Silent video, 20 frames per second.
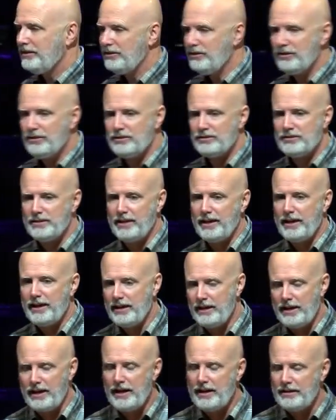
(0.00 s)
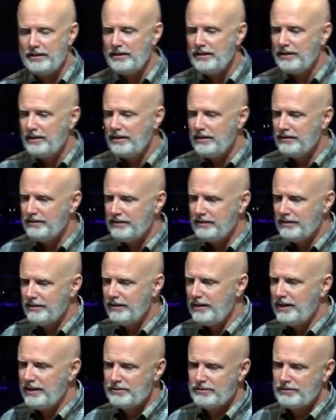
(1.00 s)
know, you could say, I, I you know,
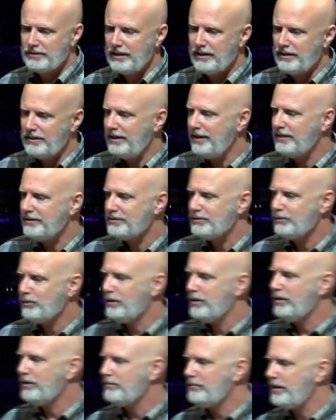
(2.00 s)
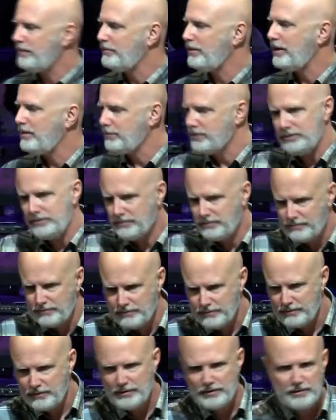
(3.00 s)
I, I, I swear on my mama's
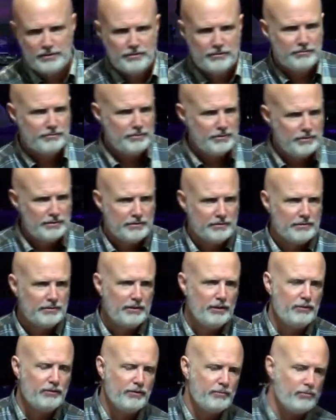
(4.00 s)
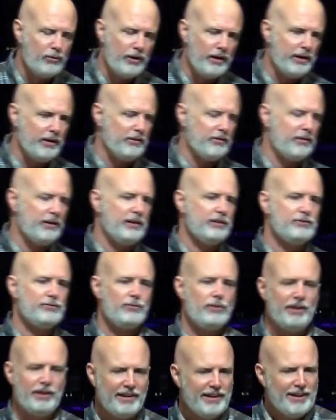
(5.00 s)
you know, uh, loaf of bread, or I swear,